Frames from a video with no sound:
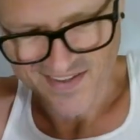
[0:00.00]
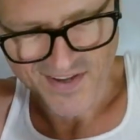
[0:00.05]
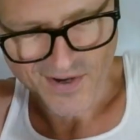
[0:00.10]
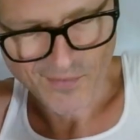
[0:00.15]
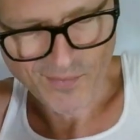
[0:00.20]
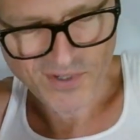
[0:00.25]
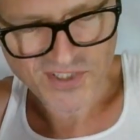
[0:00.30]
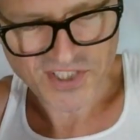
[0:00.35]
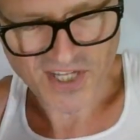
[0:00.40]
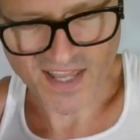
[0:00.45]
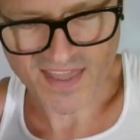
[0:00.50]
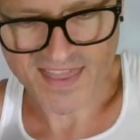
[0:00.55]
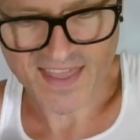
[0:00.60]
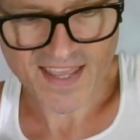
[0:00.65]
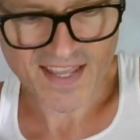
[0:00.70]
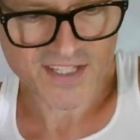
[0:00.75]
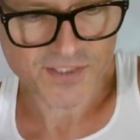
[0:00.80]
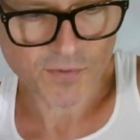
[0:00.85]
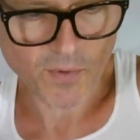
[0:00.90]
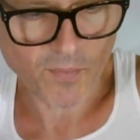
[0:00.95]
which I
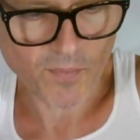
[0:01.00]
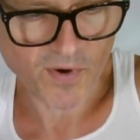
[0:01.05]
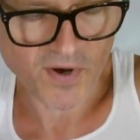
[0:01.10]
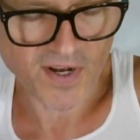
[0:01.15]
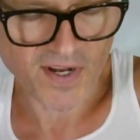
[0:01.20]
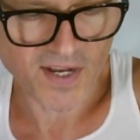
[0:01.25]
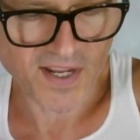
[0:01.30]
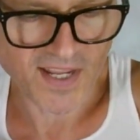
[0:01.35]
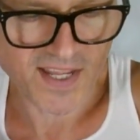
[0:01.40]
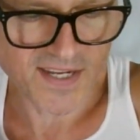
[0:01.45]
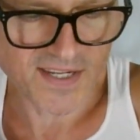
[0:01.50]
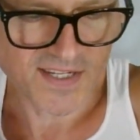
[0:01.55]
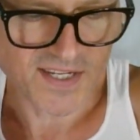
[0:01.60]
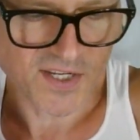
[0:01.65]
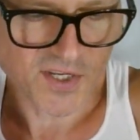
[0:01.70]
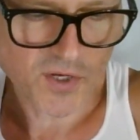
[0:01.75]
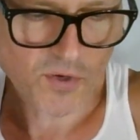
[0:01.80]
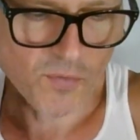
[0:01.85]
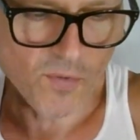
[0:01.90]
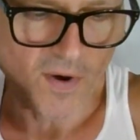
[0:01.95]
think is what we're going to
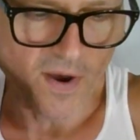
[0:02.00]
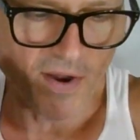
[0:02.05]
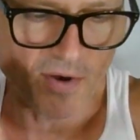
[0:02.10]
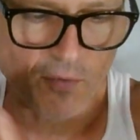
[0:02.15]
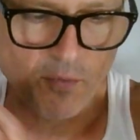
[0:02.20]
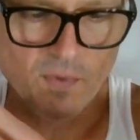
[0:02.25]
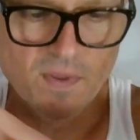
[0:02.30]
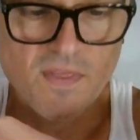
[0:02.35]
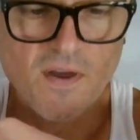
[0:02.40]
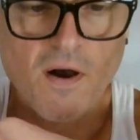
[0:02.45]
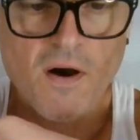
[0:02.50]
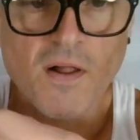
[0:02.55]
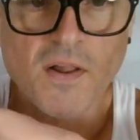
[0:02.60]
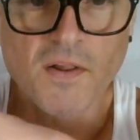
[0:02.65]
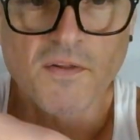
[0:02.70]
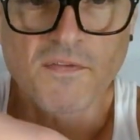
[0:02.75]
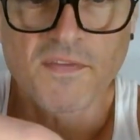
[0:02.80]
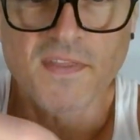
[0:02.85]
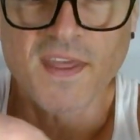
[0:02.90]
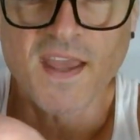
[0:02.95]
continue on with all
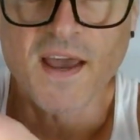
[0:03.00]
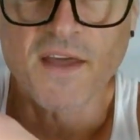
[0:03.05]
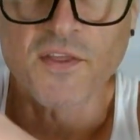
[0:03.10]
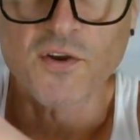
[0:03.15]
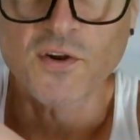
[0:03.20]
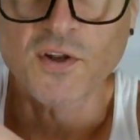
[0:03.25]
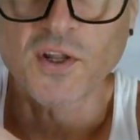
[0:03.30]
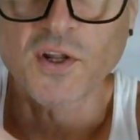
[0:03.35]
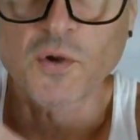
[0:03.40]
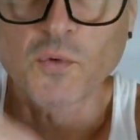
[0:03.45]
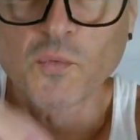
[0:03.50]
of the other little